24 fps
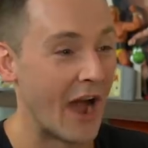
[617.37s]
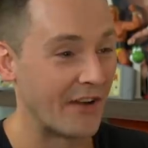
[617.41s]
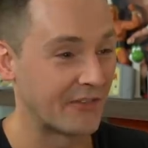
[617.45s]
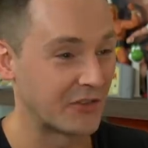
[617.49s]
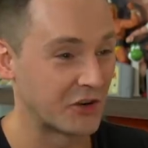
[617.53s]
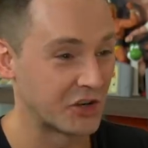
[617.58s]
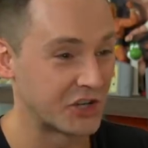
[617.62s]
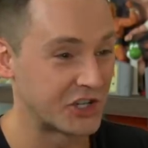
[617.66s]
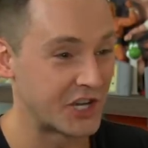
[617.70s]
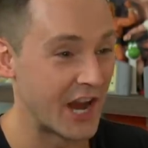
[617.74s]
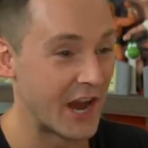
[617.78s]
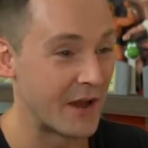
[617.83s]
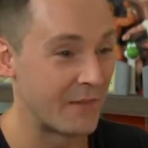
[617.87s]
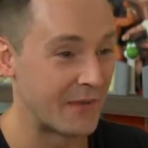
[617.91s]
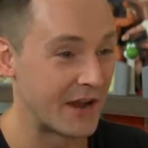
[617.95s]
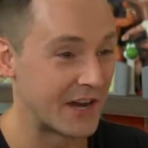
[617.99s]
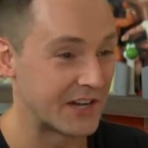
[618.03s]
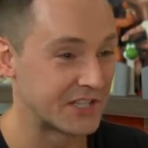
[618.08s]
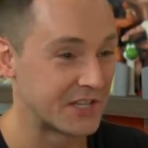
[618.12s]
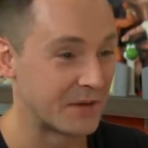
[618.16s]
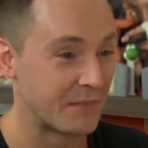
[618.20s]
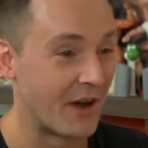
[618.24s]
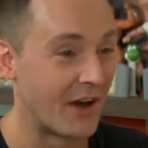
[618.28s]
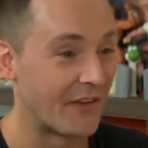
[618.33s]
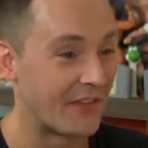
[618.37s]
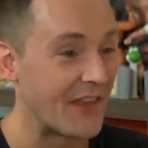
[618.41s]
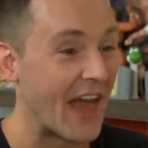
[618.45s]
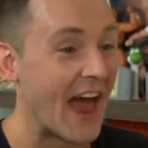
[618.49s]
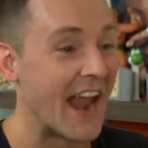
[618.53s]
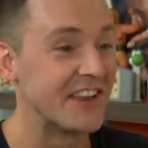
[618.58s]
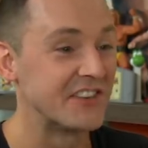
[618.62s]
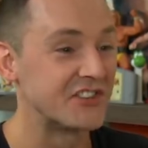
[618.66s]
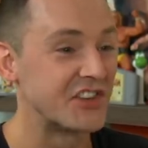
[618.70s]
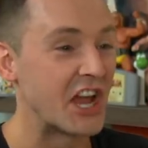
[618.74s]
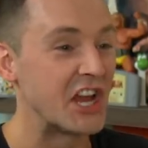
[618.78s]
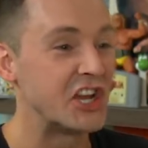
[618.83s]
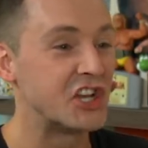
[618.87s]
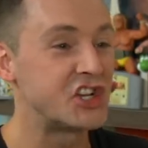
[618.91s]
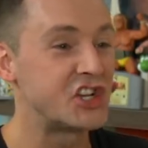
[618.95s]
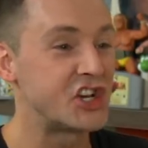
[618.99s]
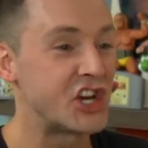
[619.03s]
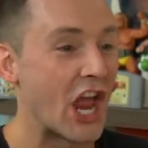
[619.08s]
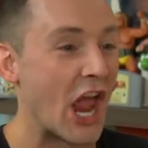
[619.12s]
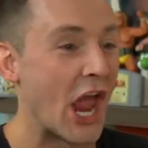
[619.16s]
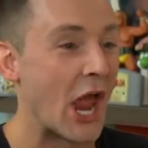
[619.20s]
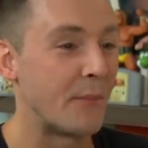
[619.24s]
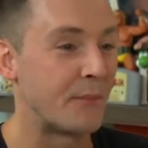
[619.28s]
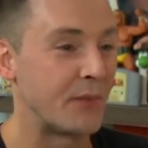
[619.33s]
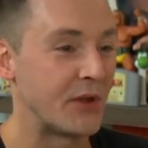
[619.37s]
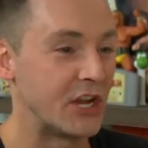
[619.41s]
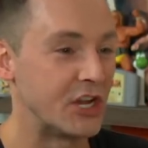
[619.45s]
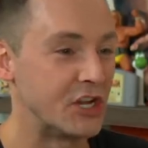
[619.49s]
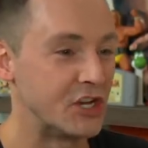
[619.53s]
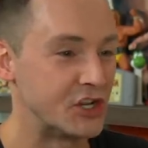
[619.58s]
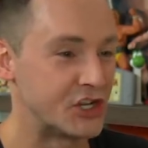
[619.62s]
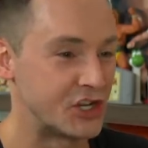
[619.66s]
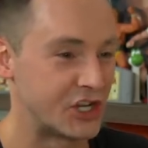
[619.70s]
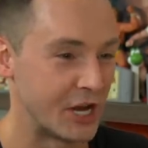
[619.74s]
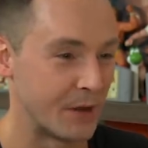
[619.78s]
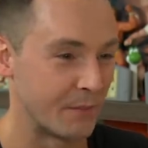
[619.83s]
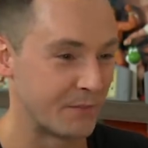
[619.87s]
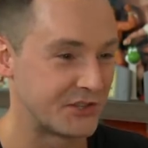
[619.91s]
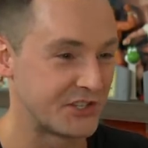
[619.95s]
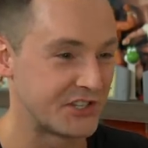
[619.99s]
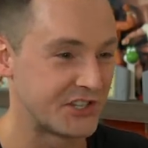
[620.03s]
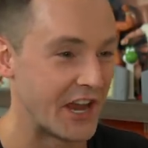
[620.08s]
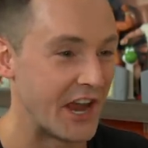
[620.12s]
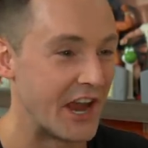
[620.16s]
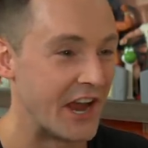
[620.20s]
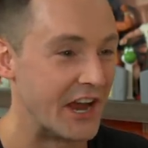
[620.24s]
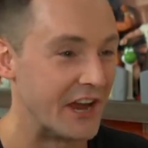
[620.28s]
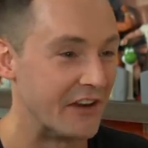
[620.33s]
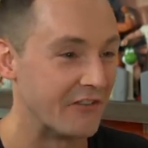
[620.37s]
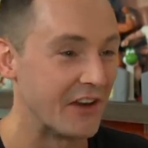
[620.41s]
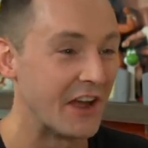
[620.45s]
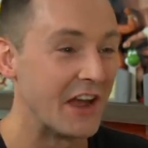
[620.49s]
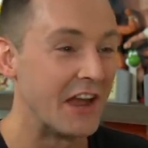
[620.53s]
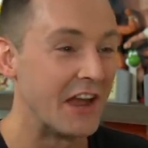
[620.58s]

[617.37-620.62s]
after Champ makes the putt. That is a championship save.